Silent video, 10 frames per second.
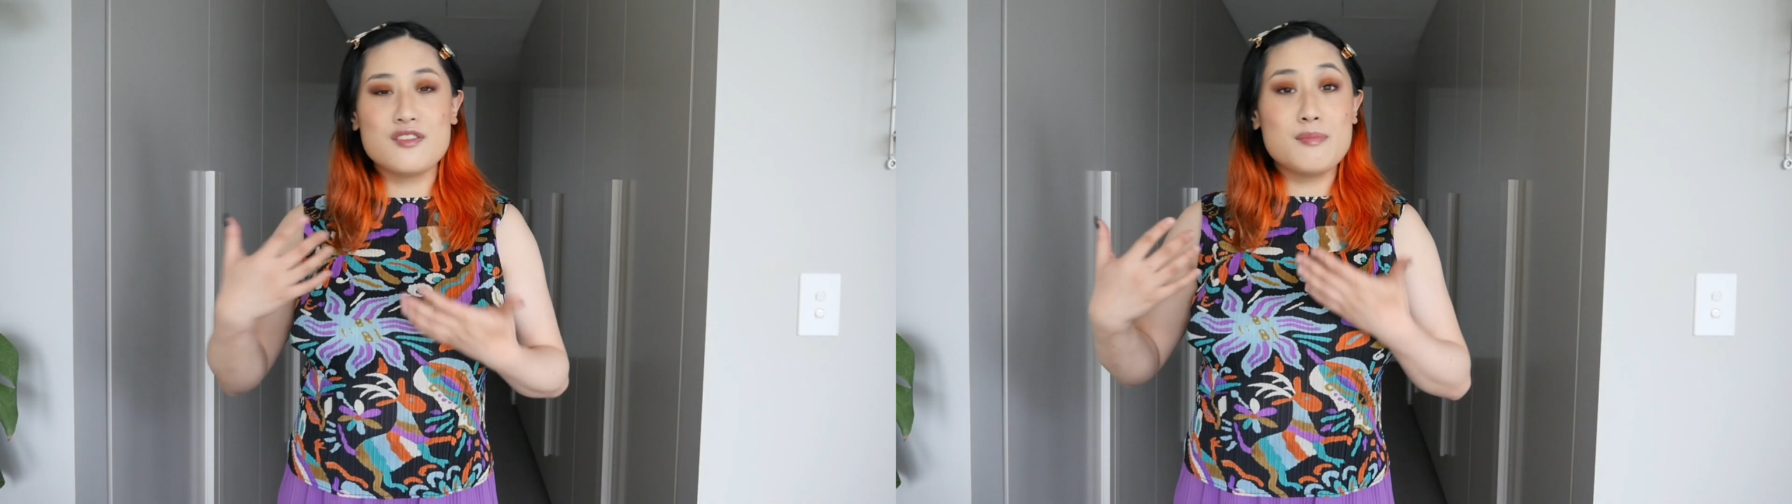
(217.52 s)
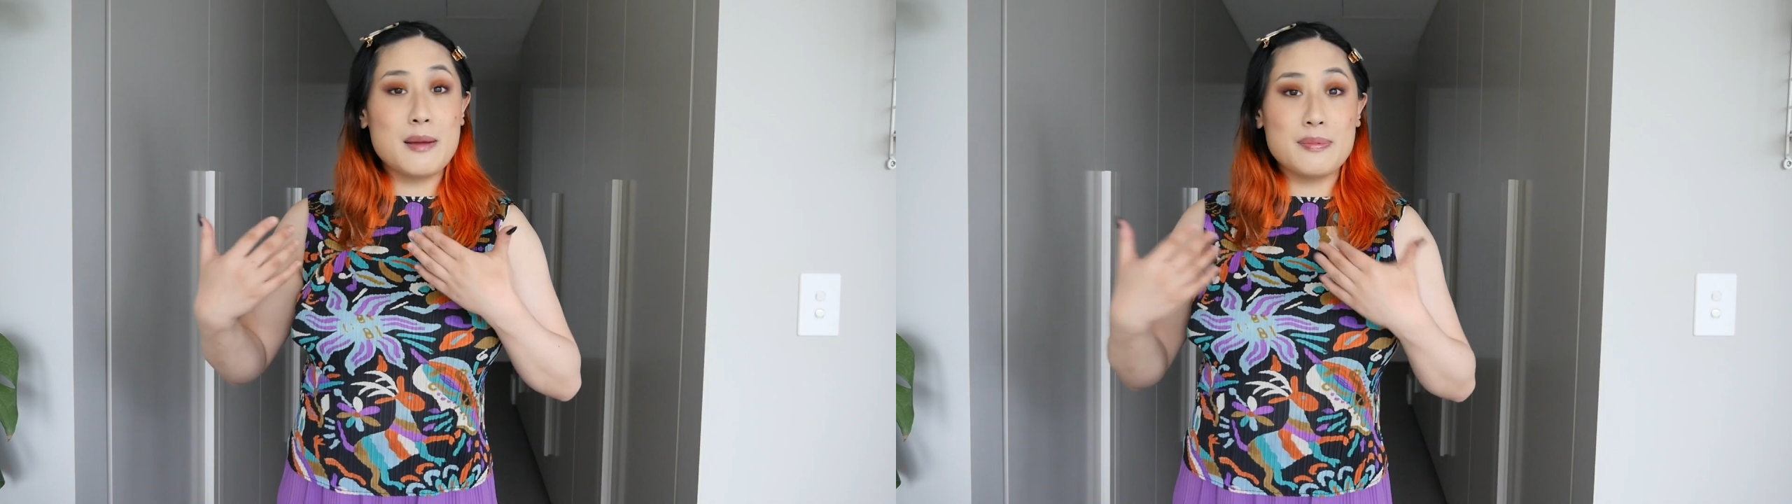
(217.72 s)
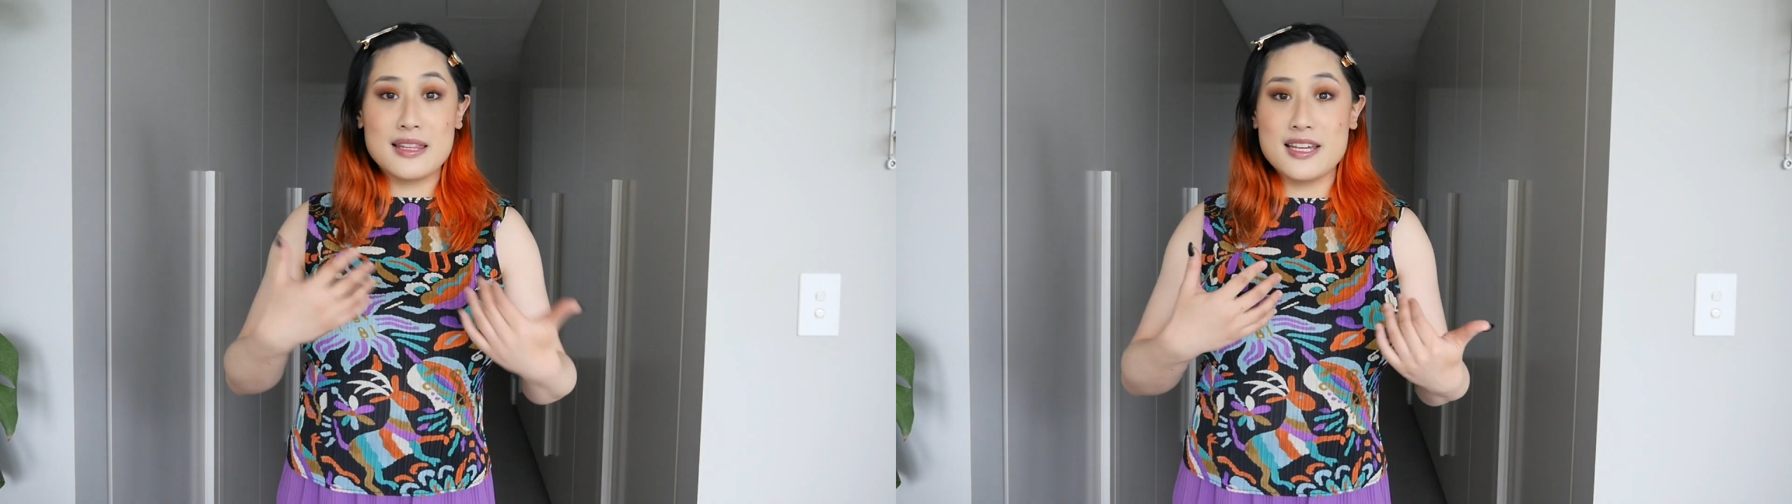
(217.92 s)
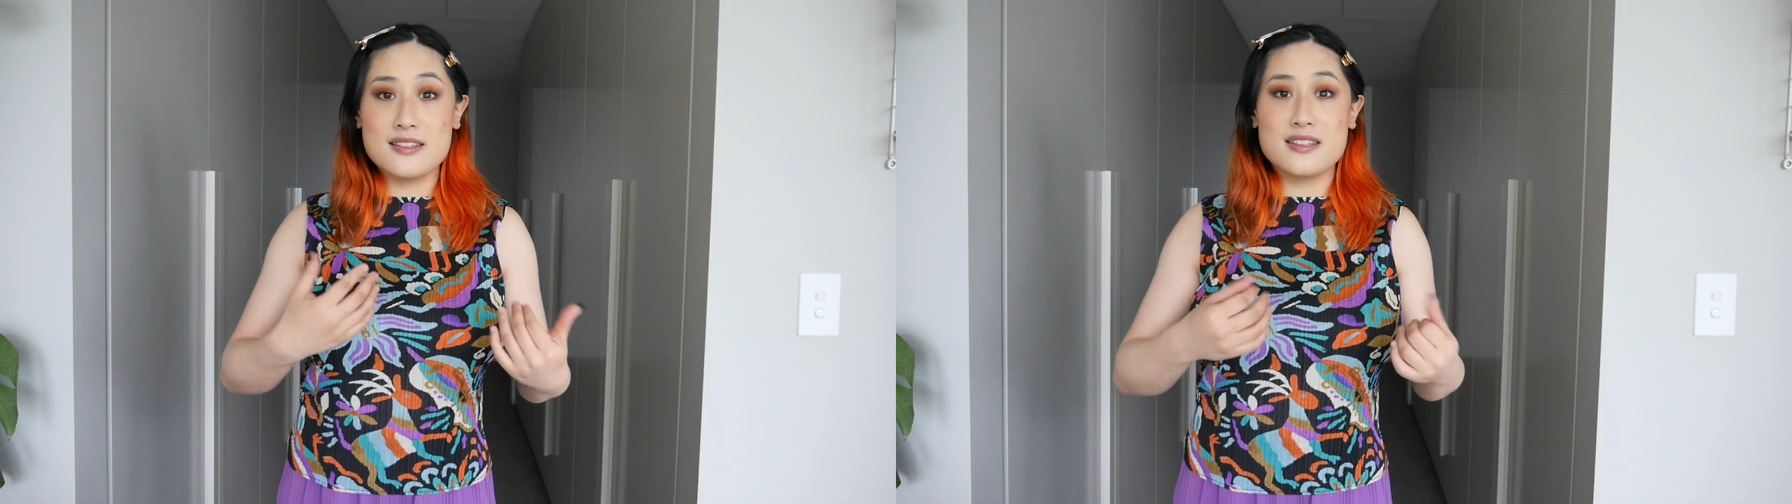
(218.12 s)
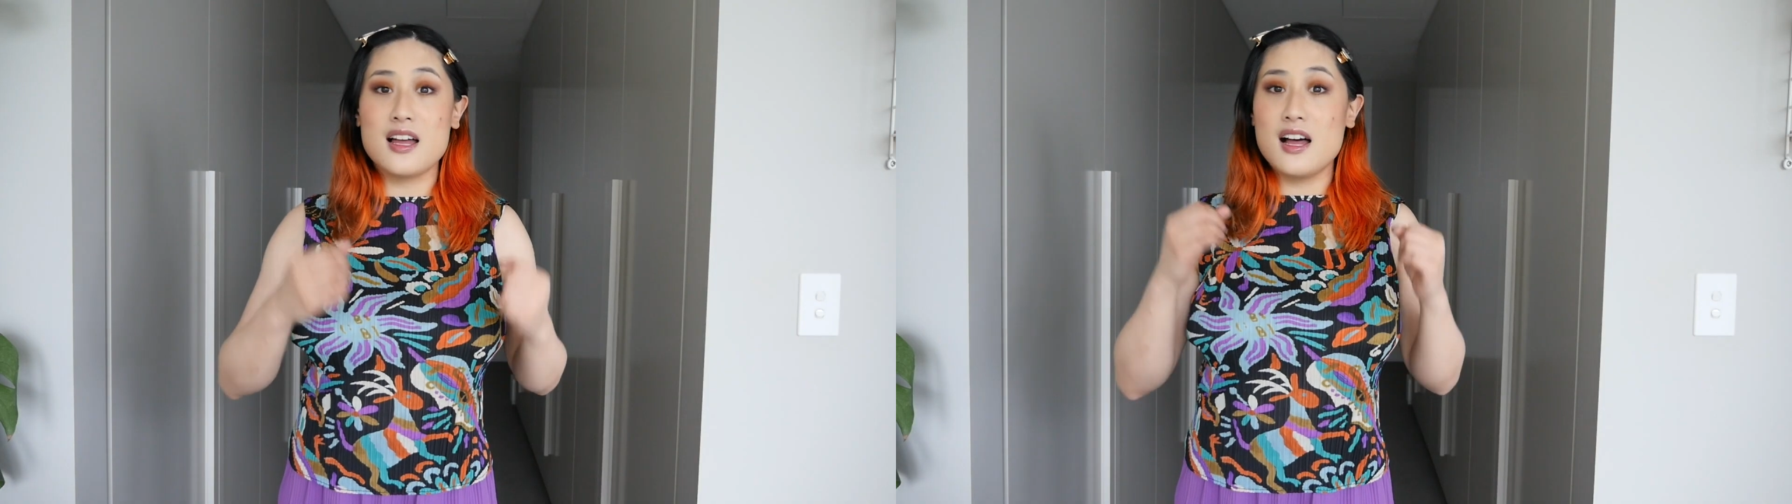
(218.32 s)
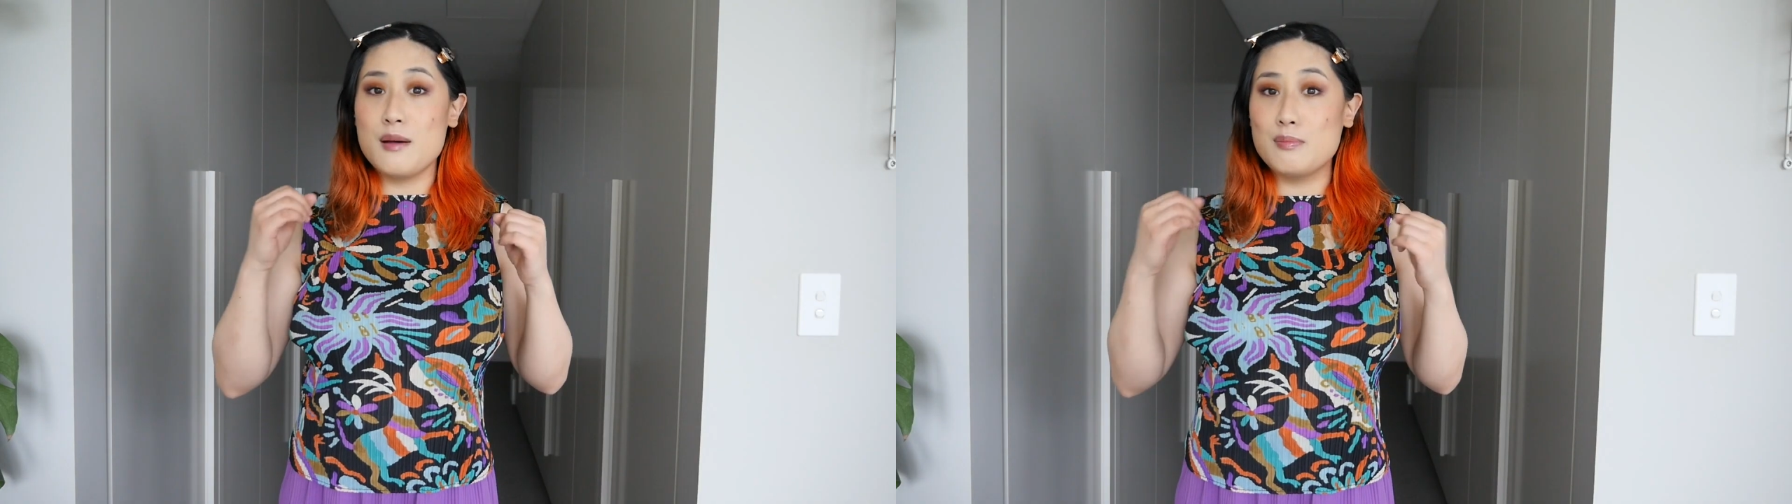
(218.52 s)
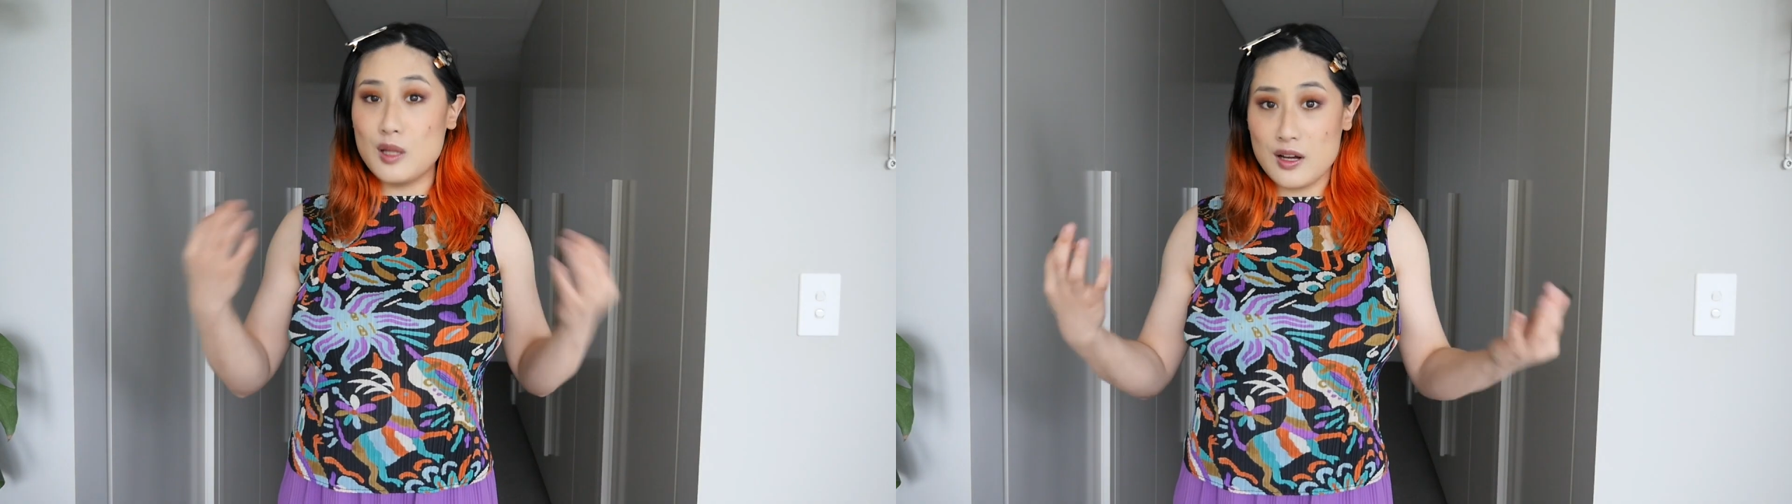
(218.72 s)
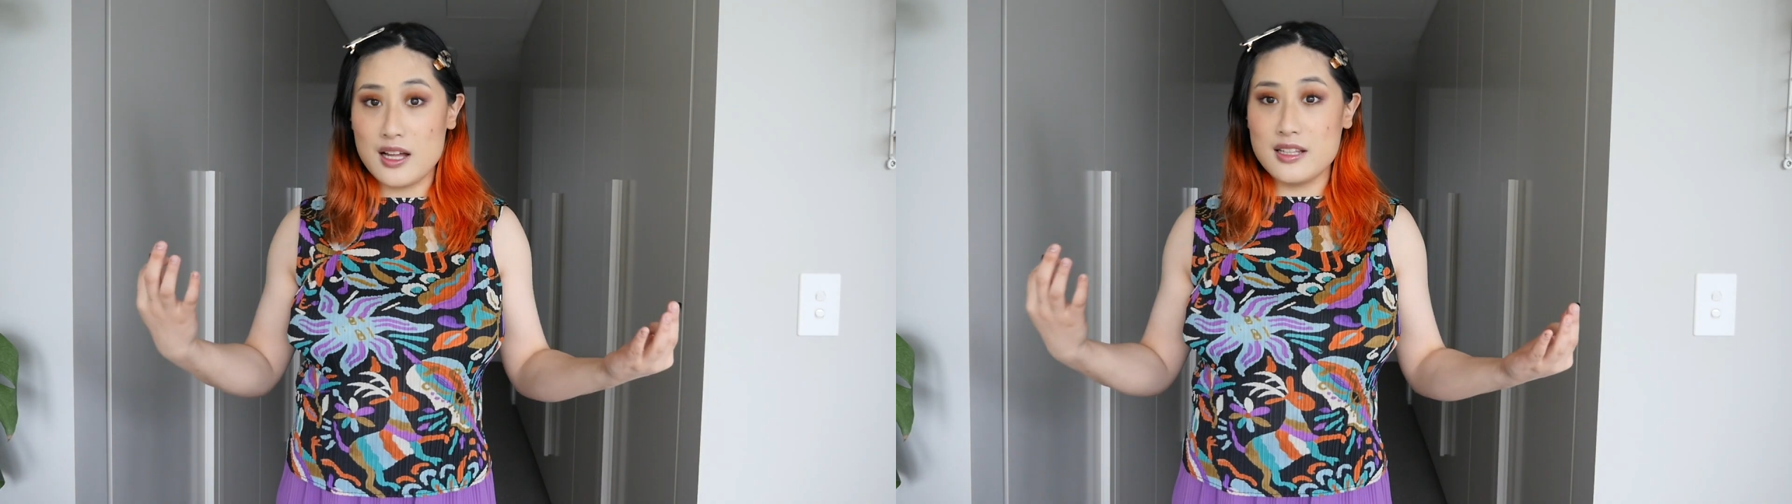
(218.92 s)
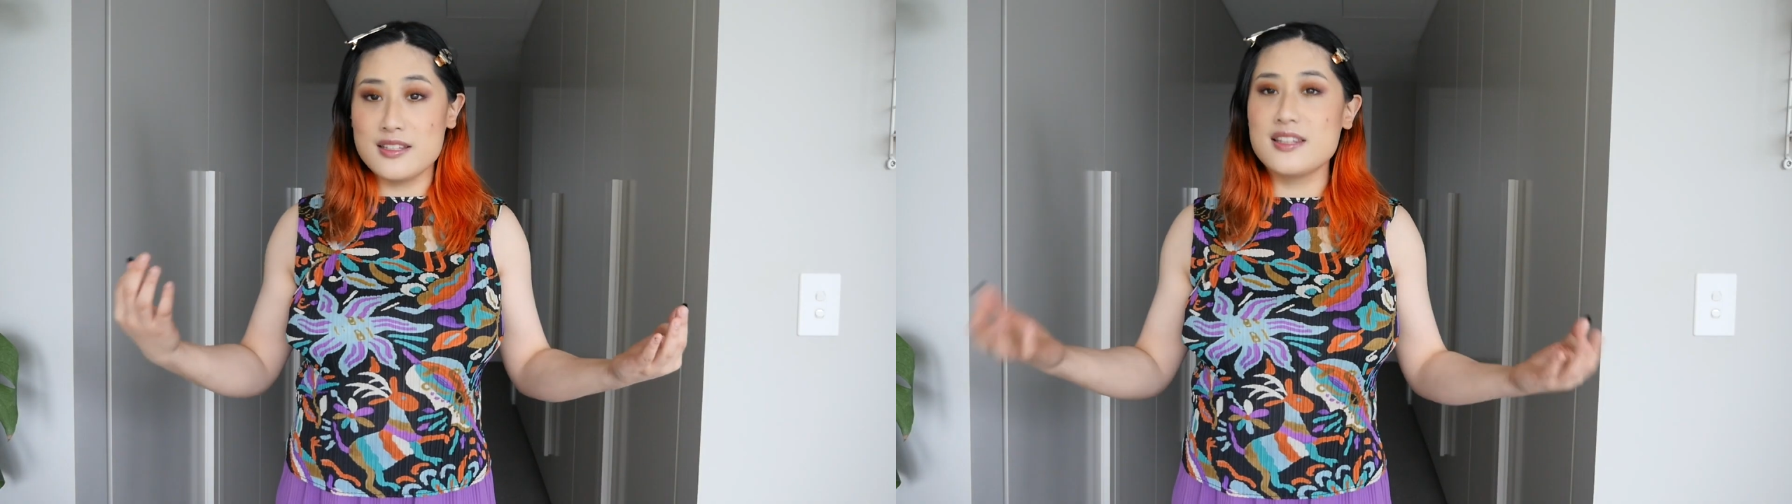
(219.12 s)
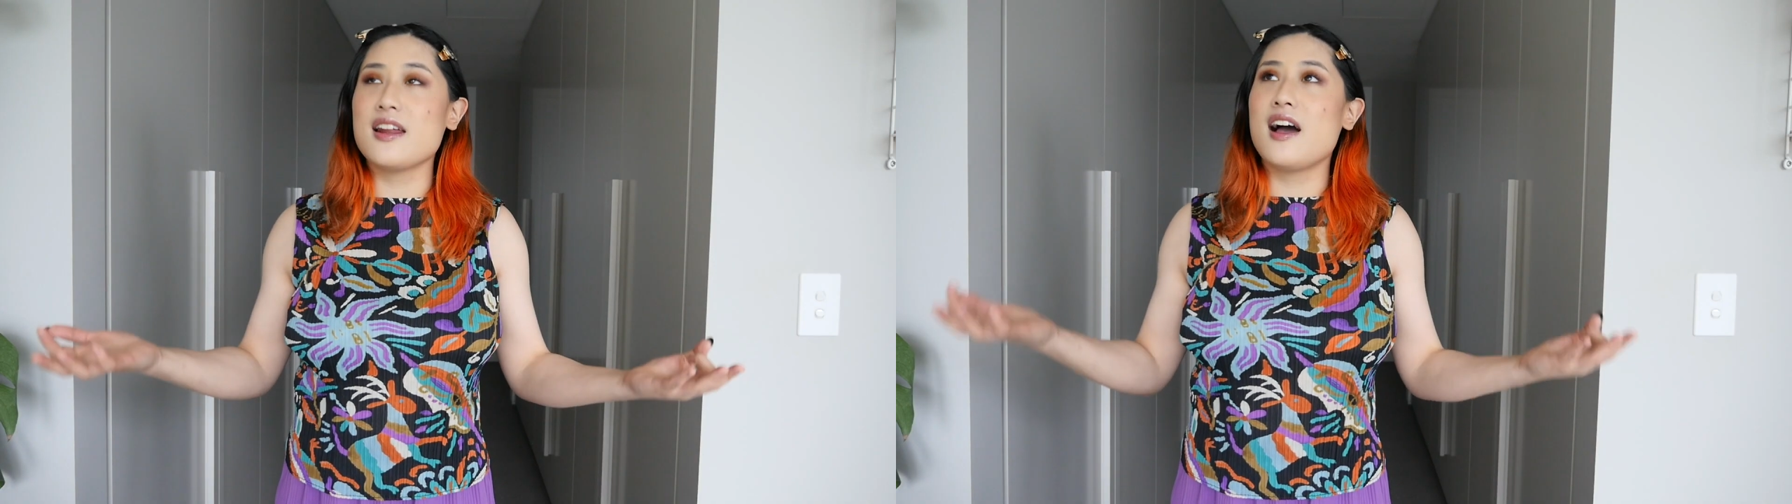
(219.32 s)
of my pleats are block
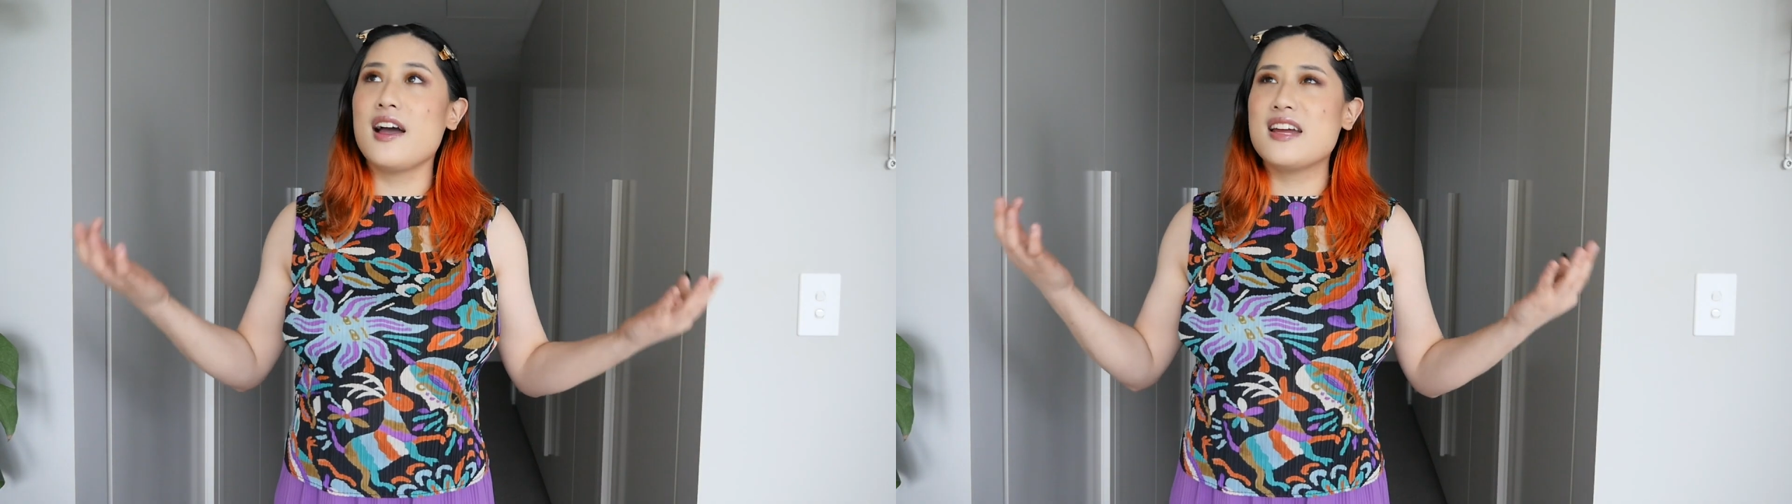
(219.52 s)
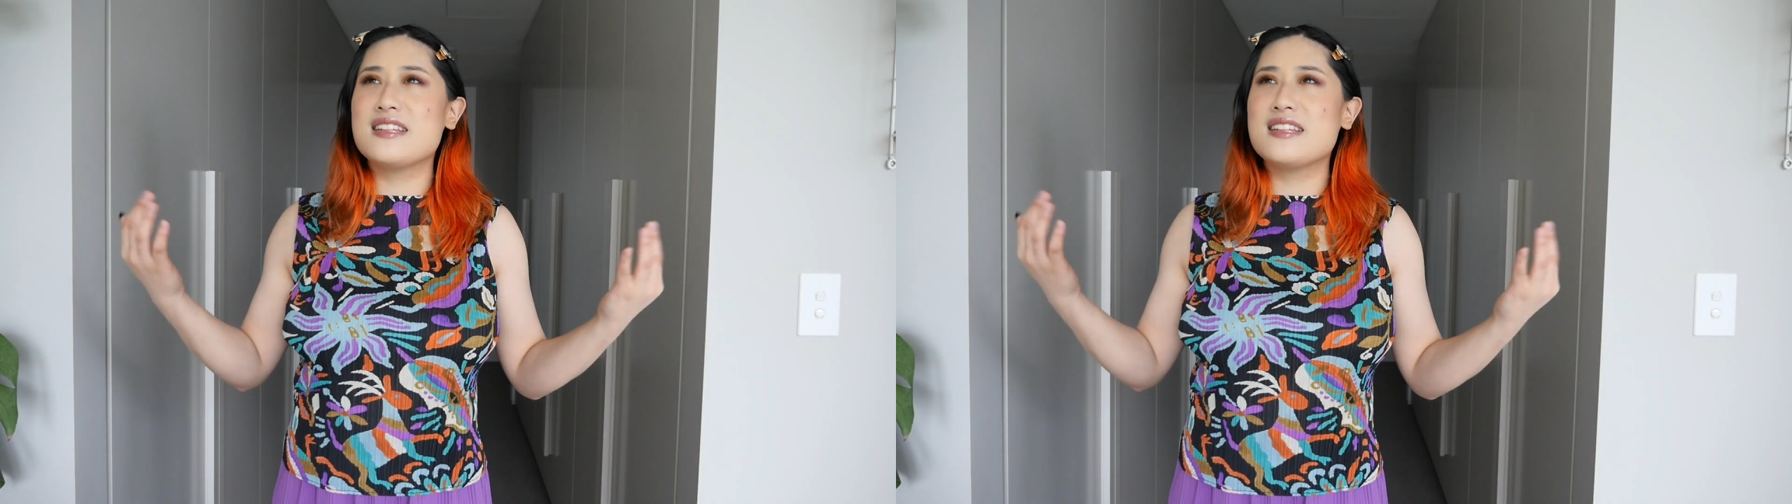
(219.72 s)
colors and I